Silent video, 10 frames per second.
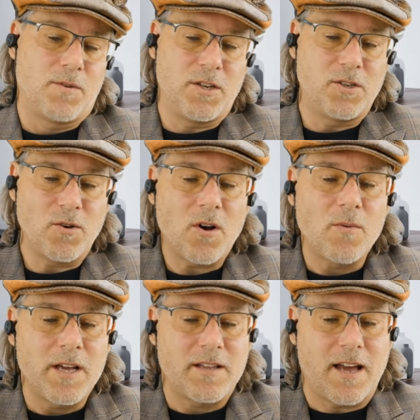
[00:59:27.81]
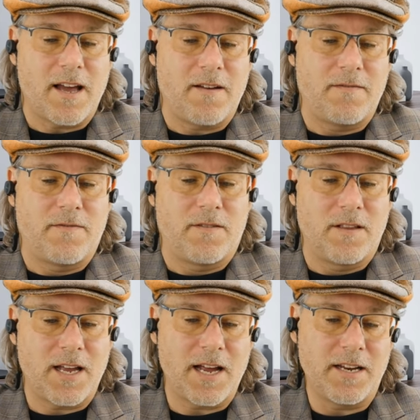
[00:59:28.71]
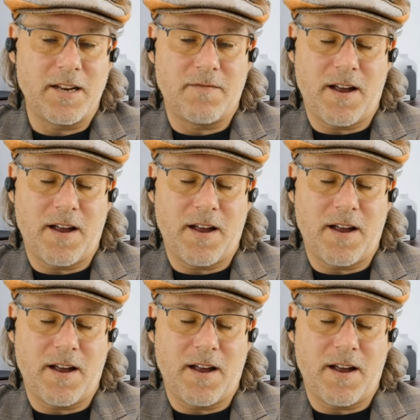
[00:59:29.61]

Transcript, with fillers: did you always have the idea